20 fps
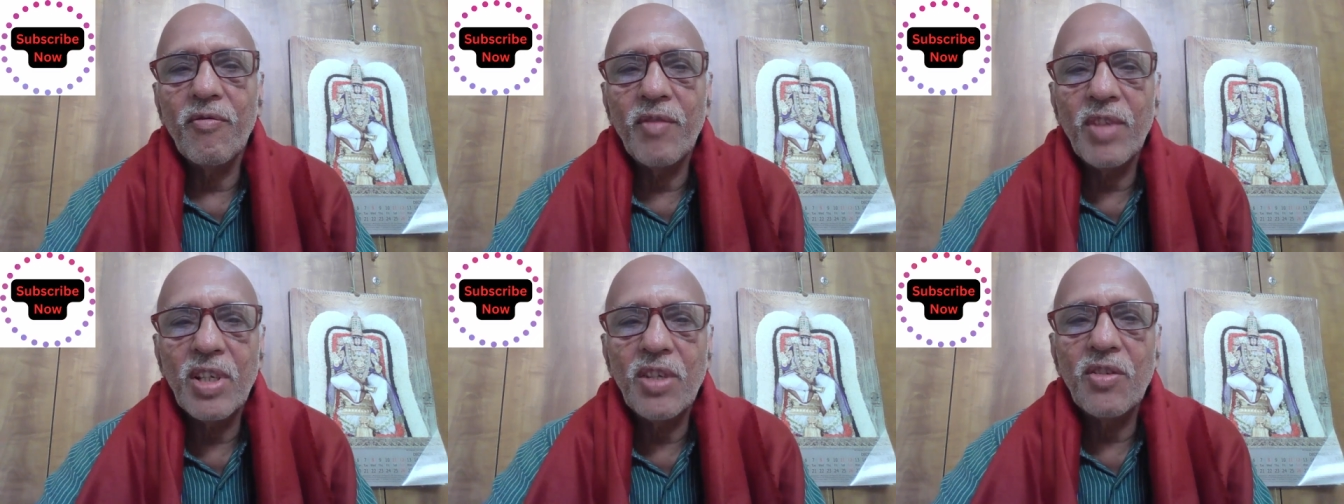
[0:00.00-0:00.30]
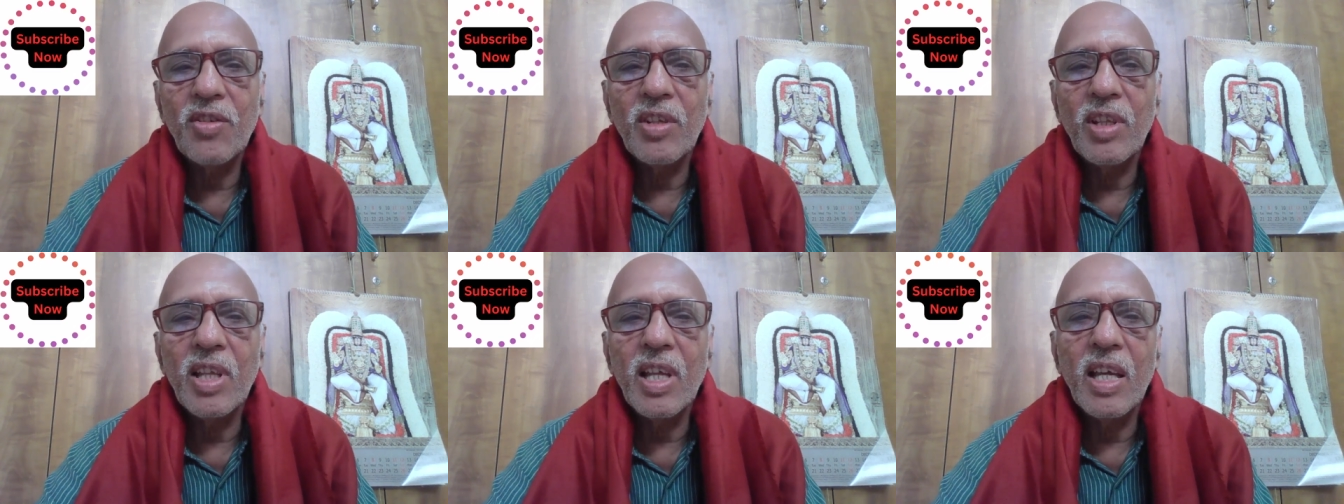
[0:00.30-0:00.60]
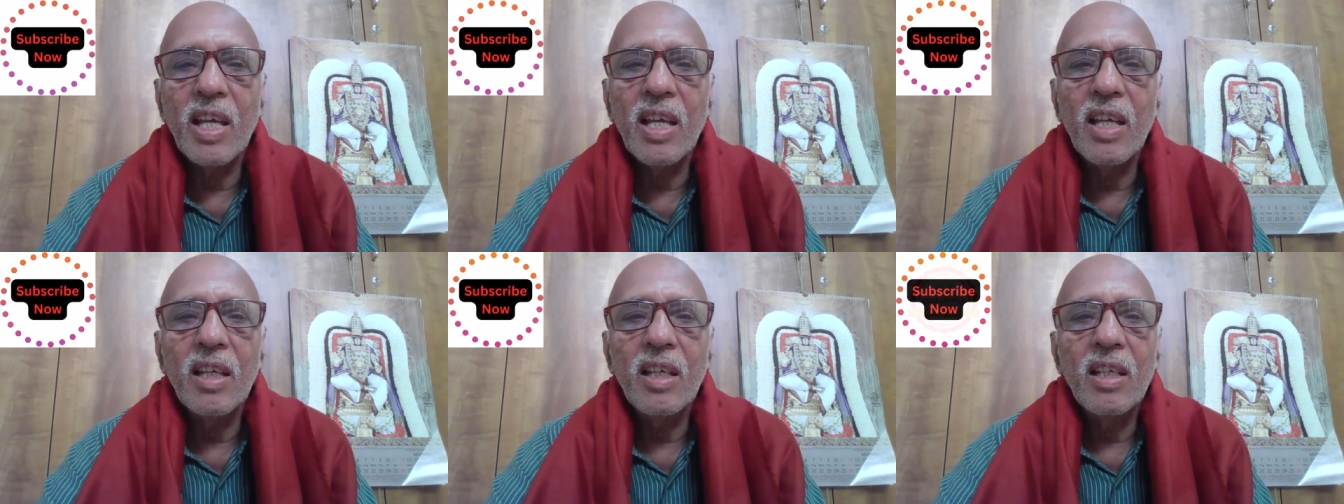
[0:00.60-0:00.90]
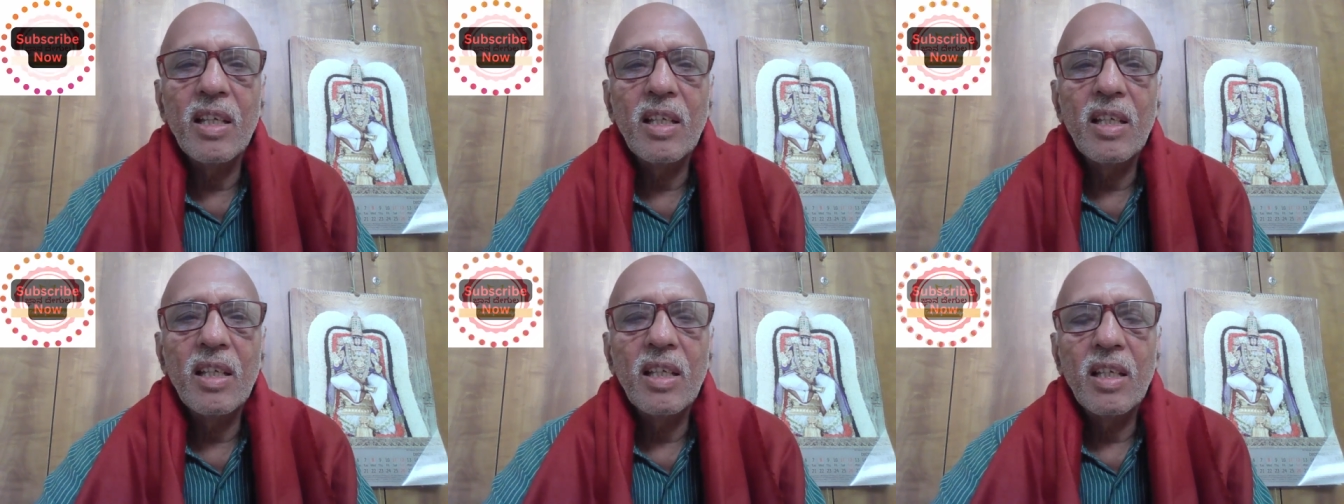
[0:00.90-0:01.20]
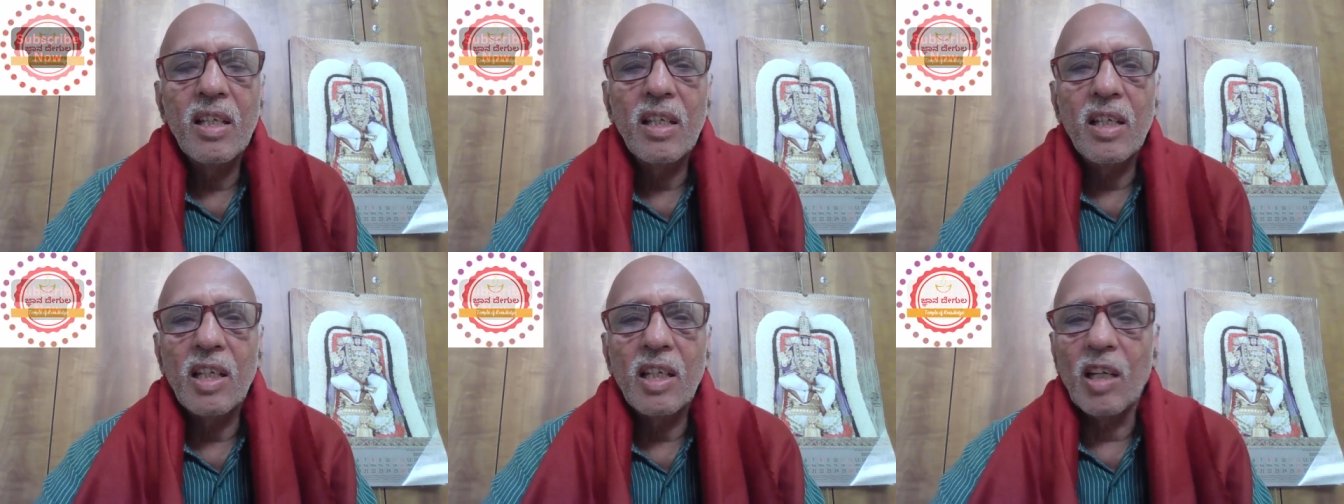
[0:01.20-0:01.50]
which they
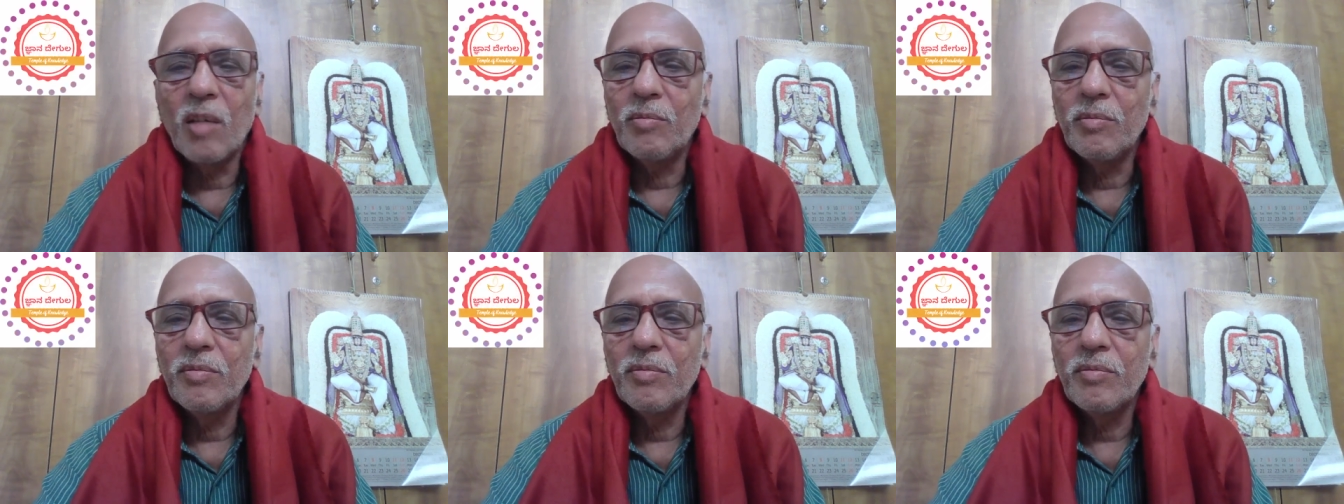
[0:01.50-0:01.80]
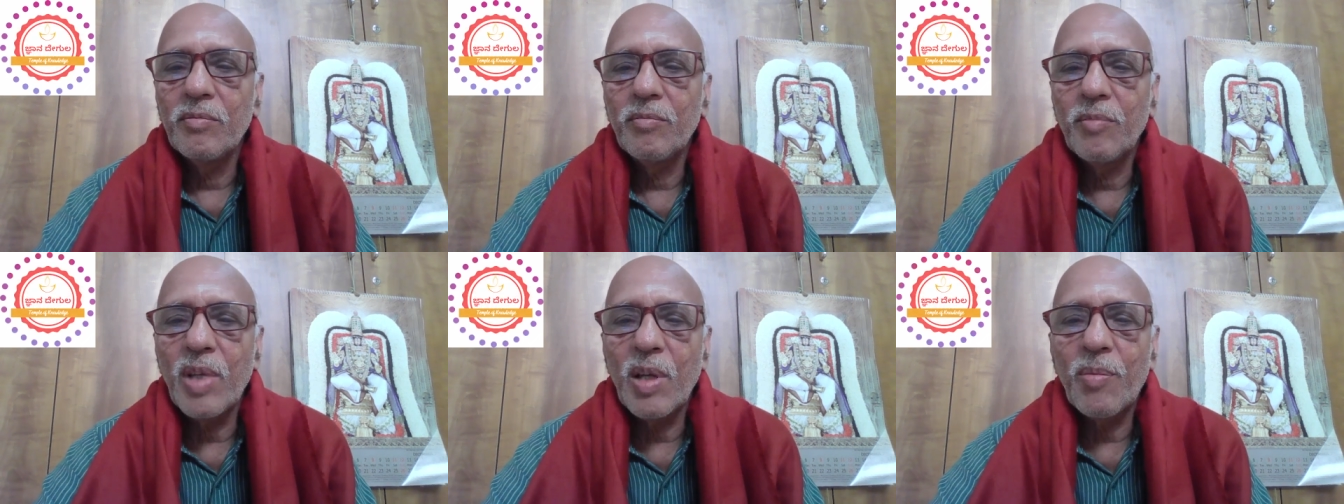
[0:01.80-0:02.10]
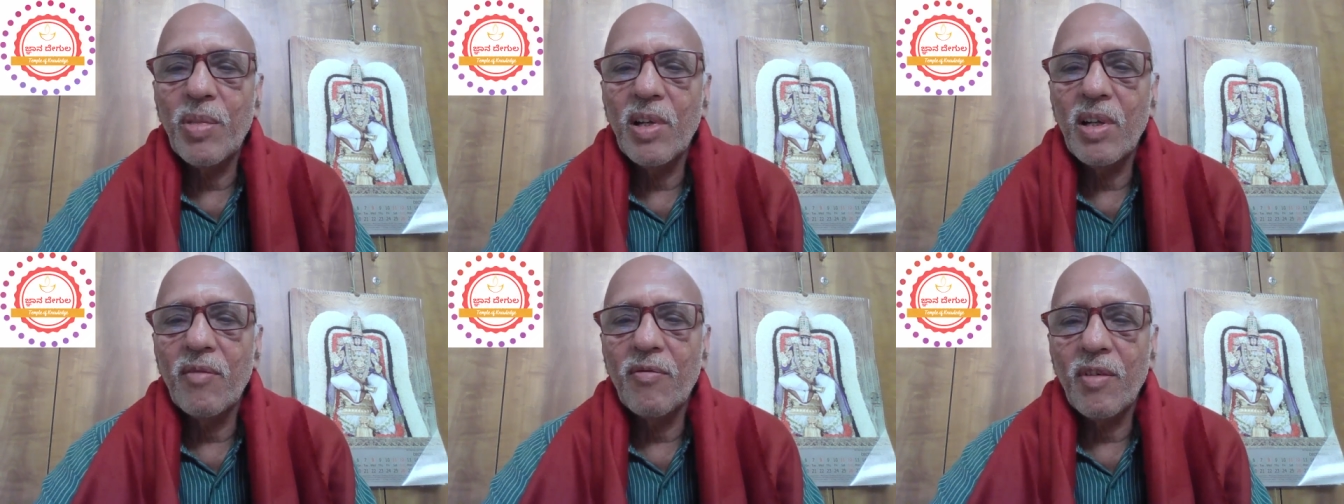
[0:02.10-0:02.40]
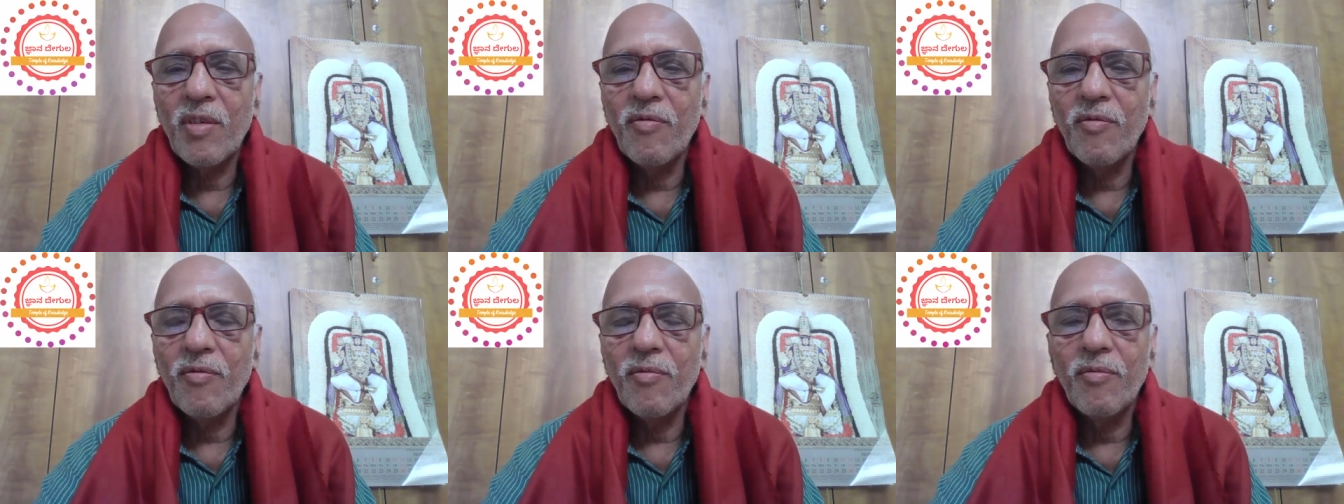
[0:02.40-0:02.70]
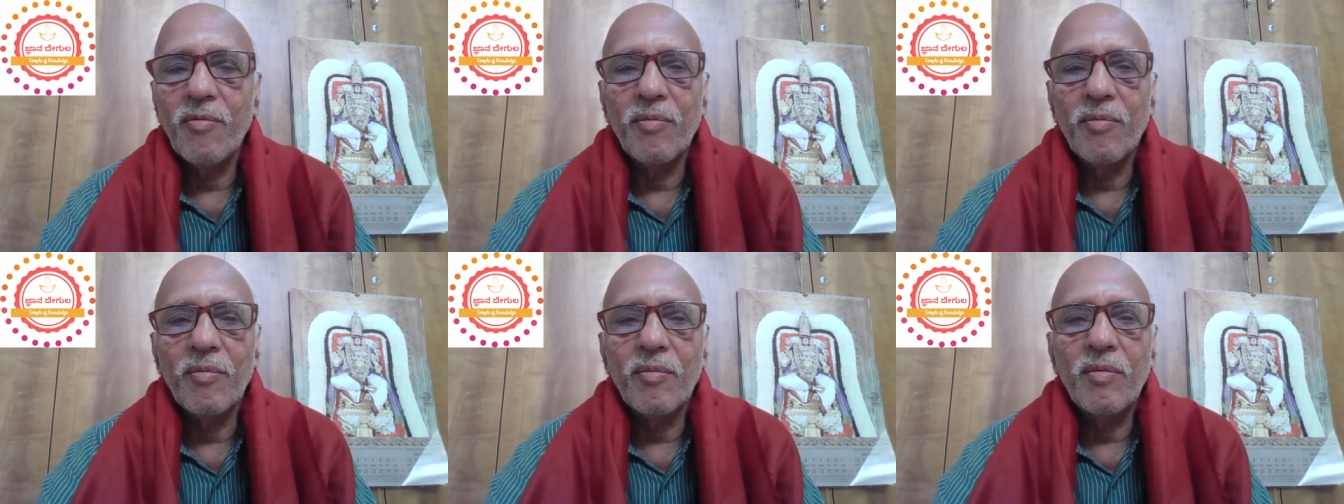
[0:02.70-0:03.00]
come, people
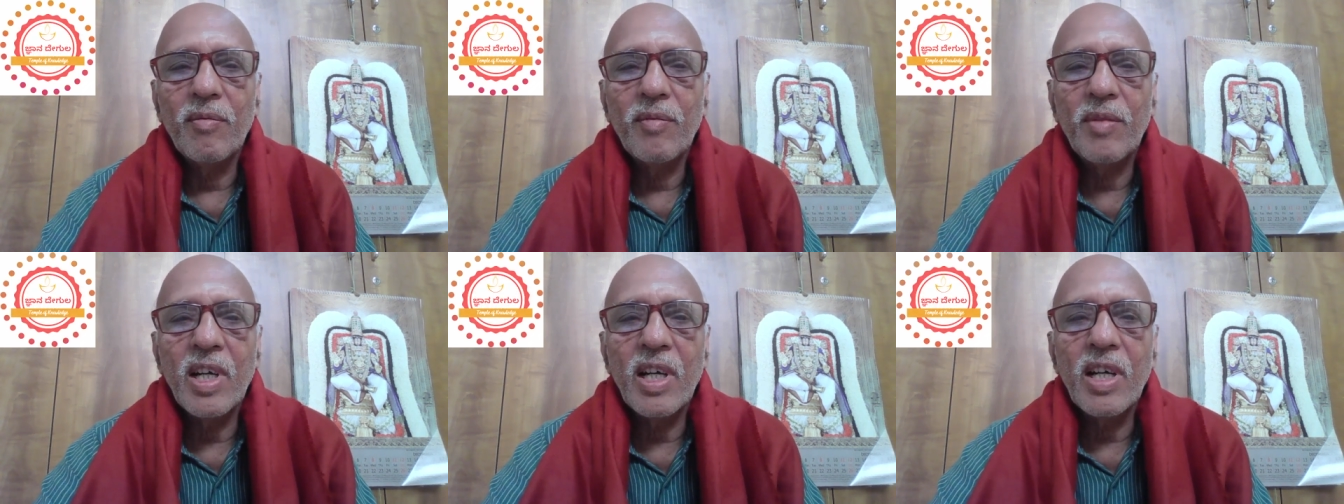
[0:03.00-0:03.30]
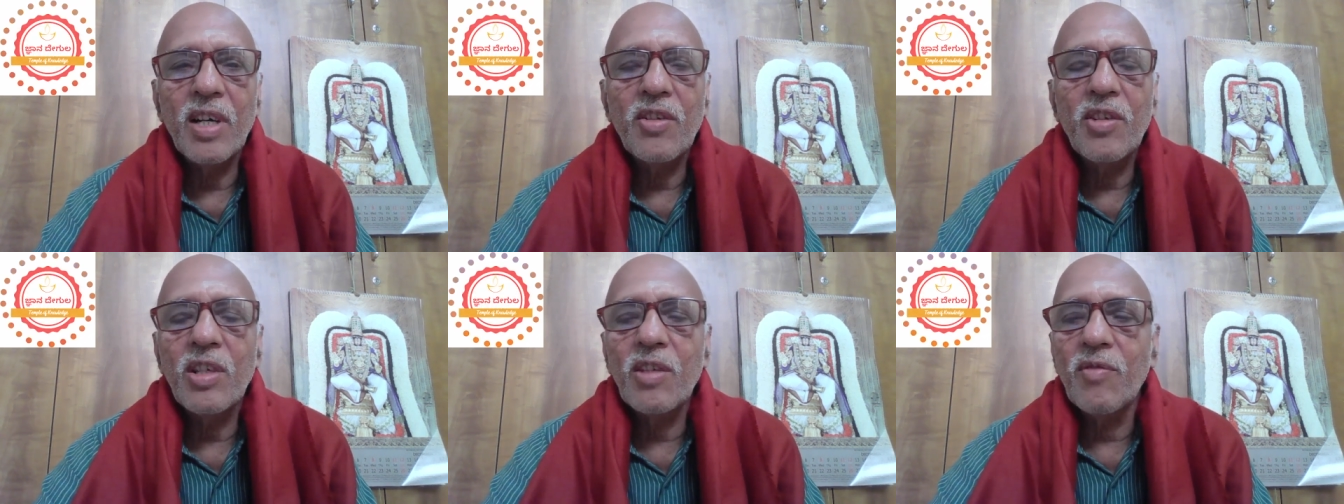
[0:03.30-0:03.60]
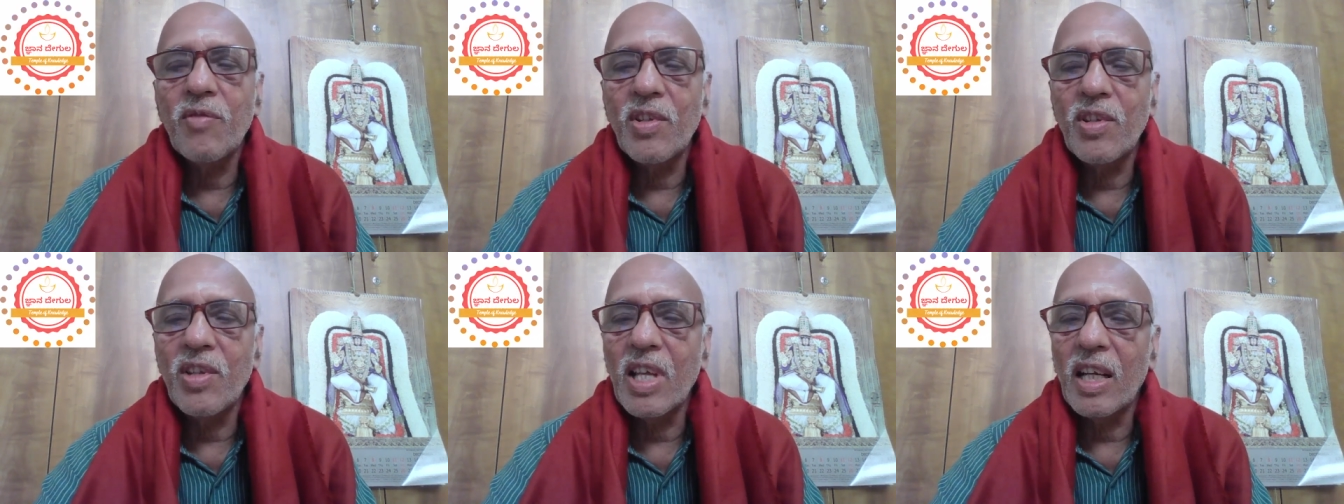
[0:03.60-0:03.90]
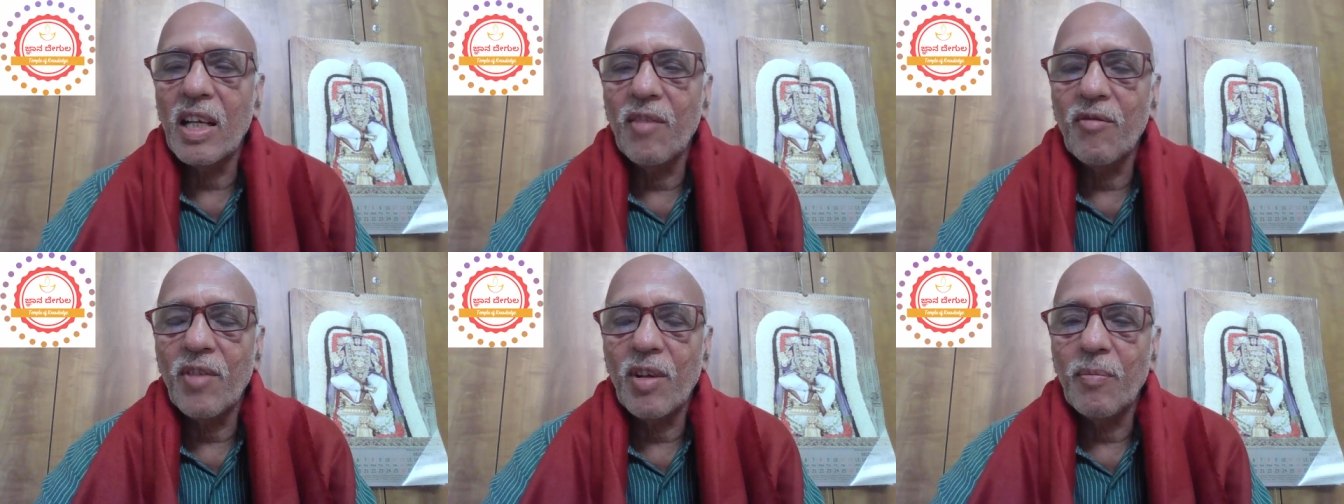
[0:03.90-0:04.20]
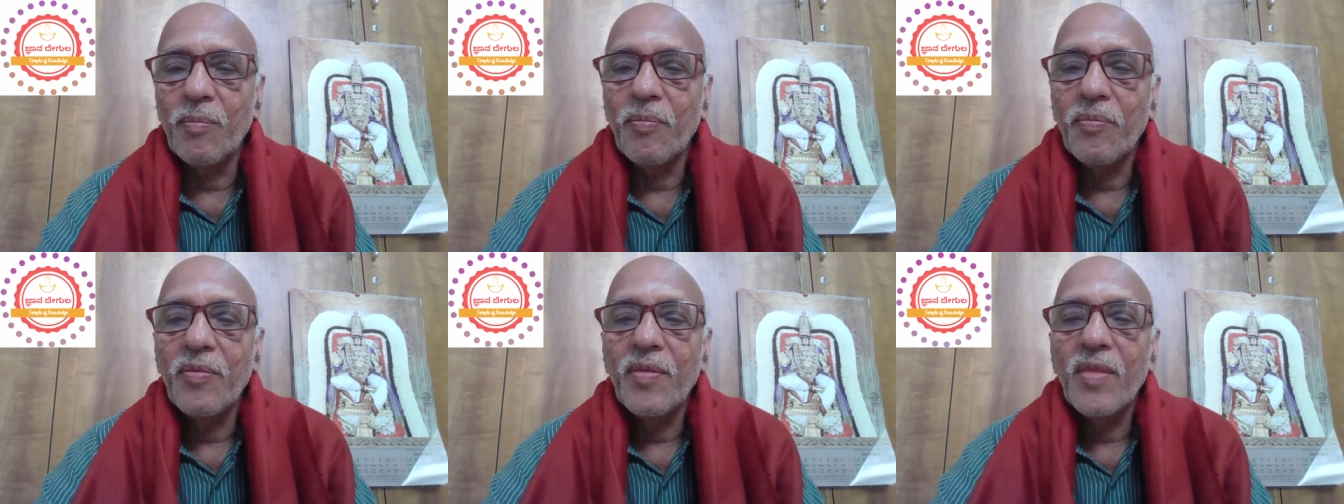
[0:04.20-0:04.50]
from traditions which they come from.